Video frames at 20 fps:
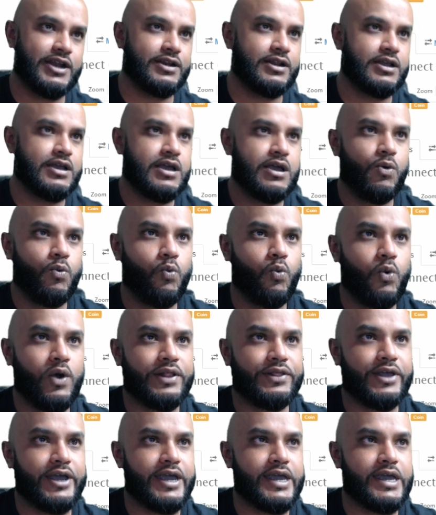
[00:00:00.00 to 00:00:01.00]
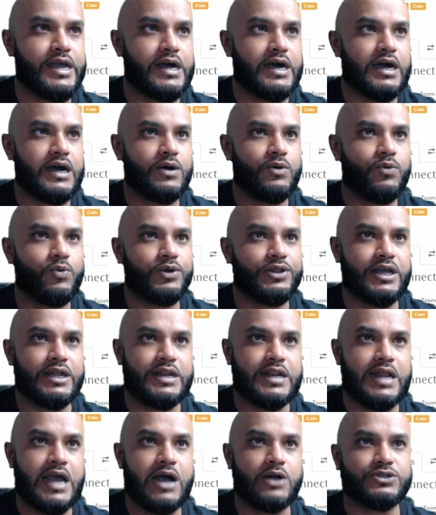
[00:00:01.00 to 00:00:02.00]
it when they
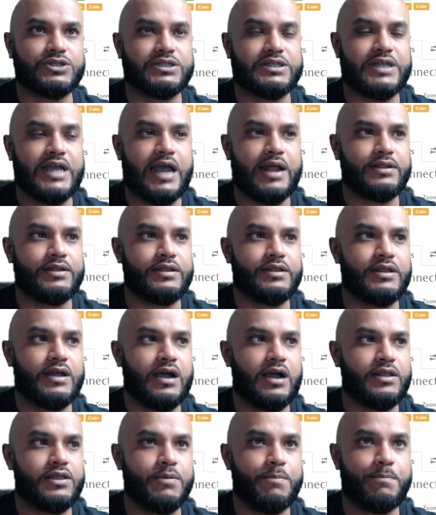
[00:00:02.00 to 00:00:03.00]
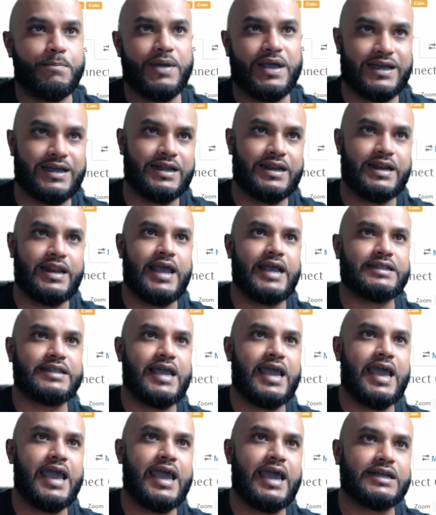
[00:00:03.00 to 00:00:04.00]
announced that the Bitconnect
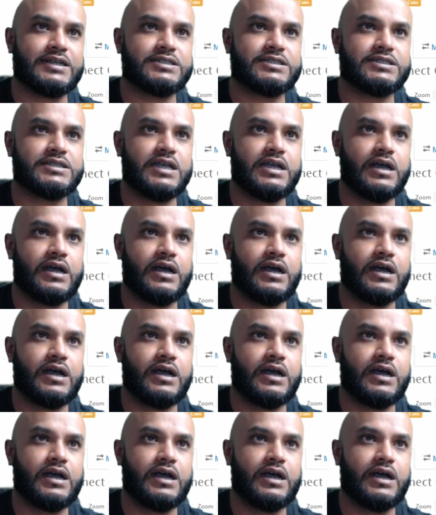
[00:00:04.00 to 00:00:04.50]
X